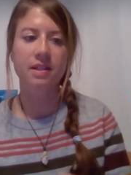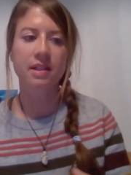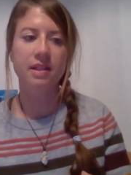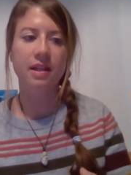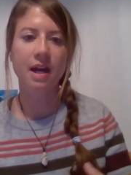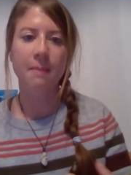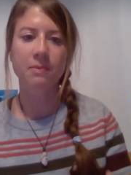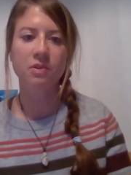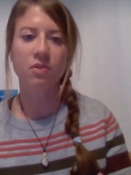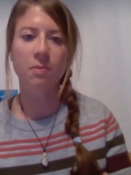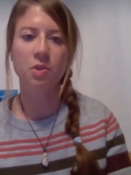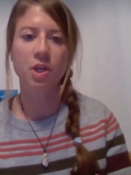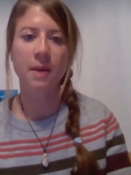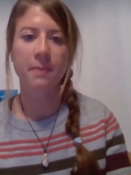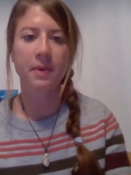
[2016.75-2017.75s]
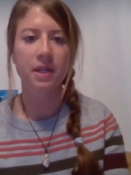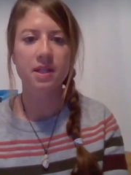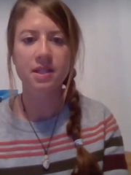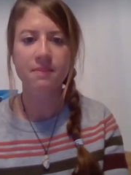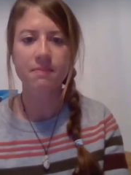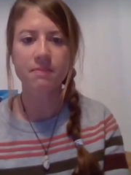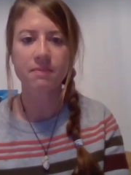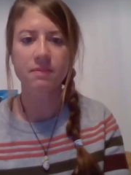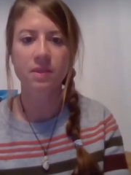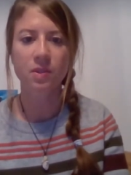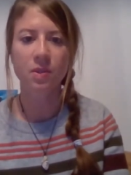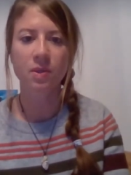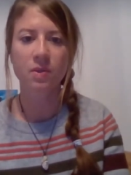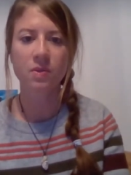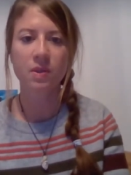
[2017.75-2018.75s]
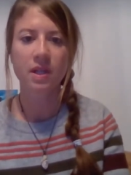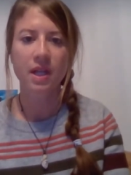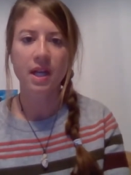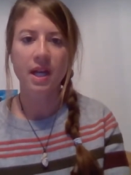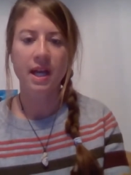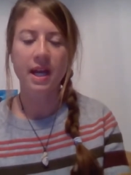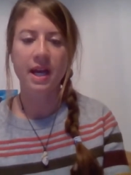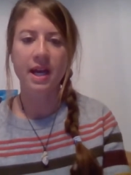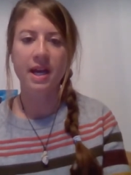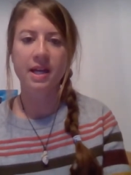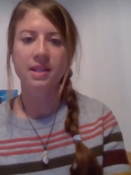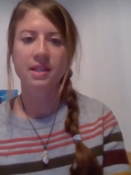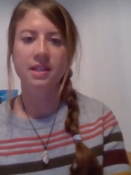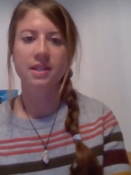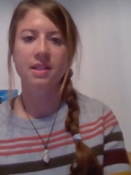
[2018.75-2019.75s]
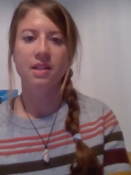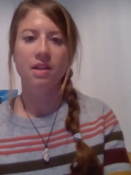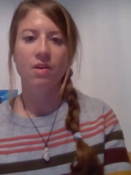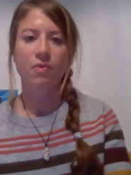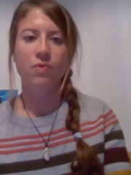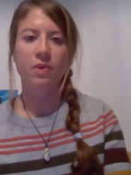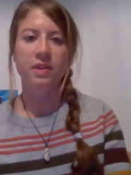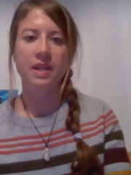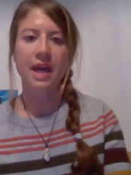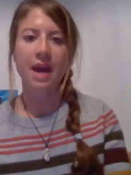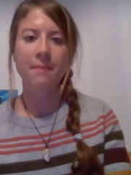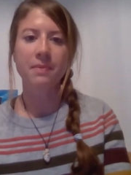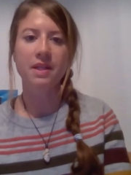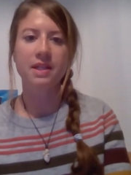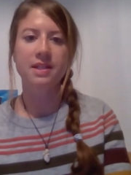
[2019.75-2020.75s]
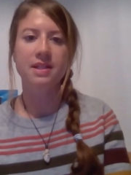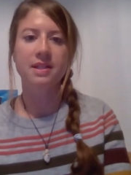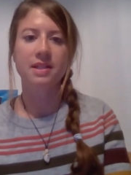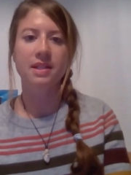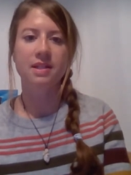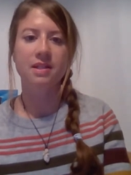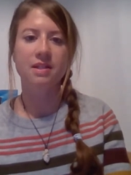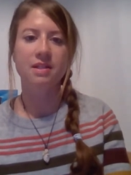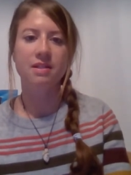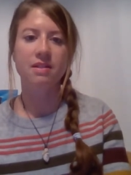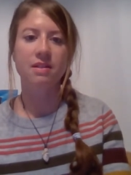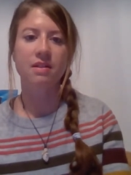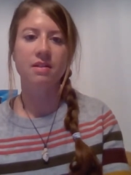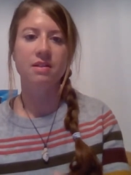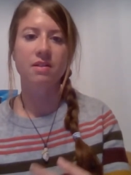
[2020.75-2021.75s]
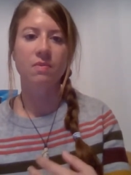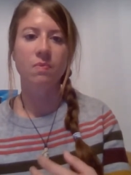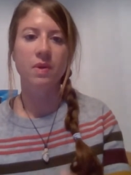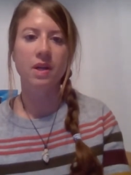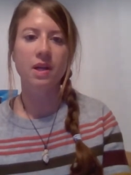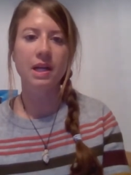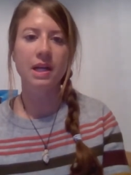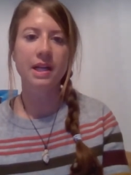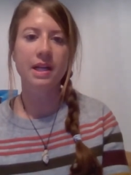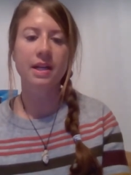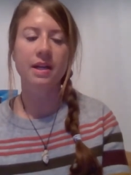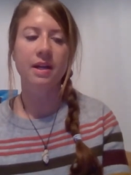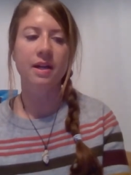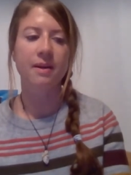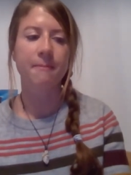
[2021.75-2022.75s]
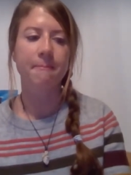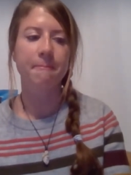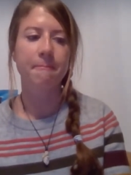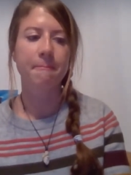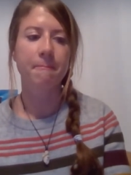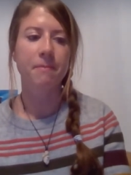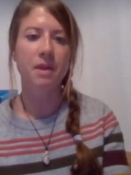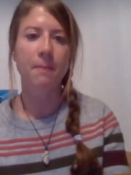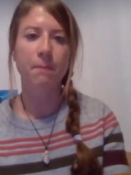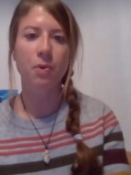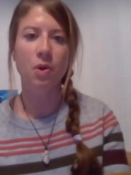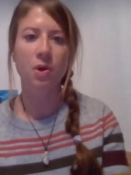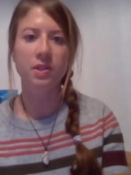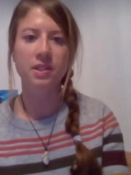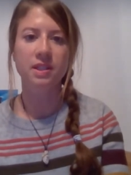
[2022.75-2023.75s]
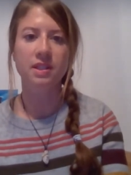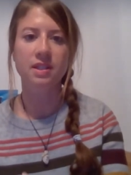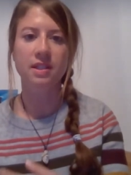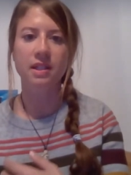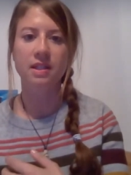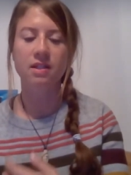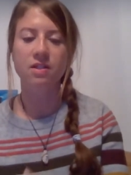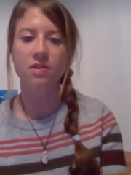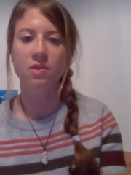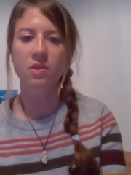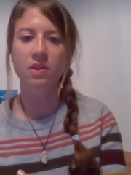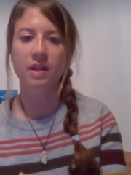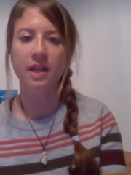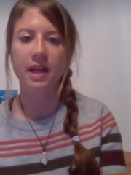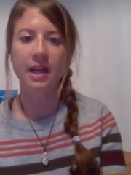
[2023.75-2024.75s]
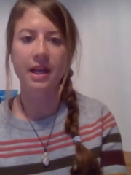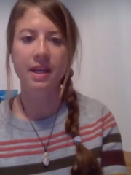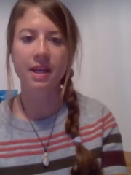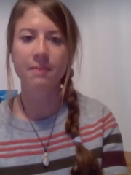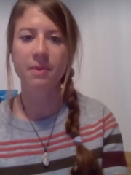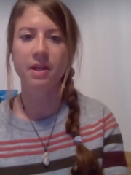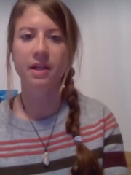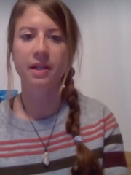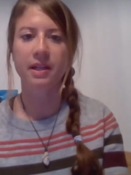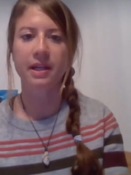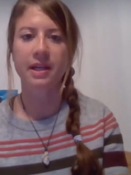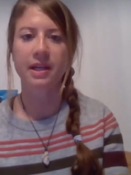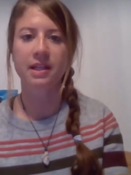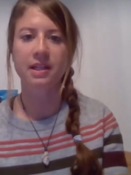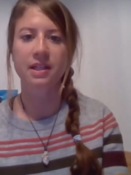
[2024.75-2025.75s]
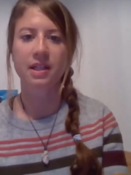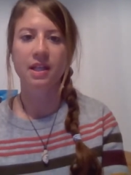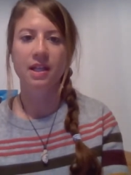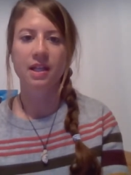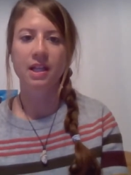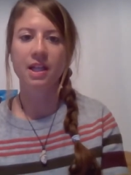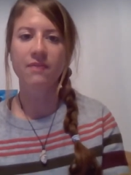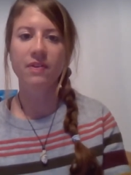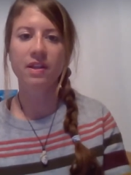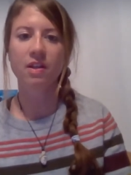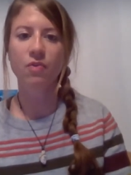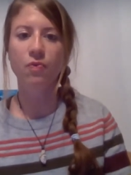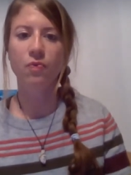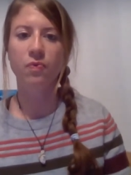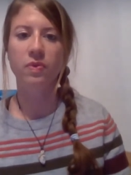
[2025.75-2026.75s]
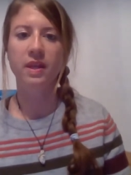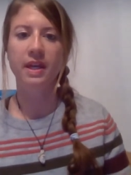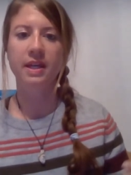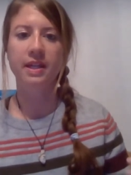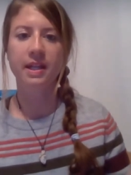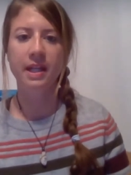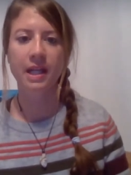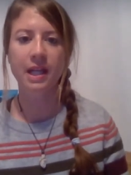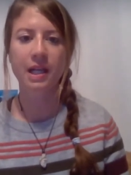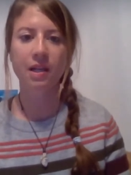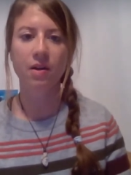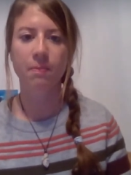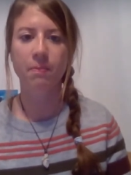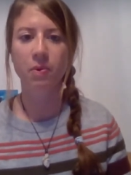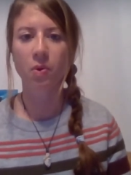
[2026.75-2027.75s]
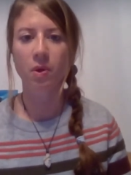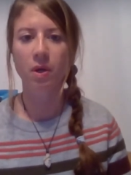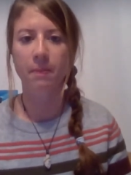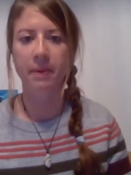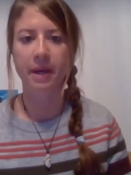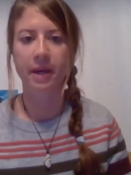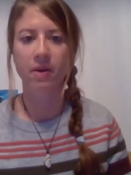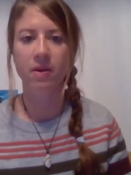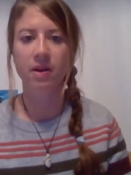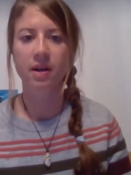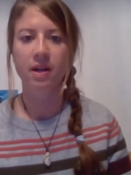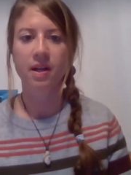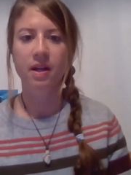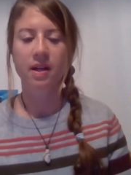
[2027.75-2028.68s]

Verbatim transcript: it comes from shamanism, you know, and for them it's it's it's a really um, important and strong animal. And even if they kill a polar bear,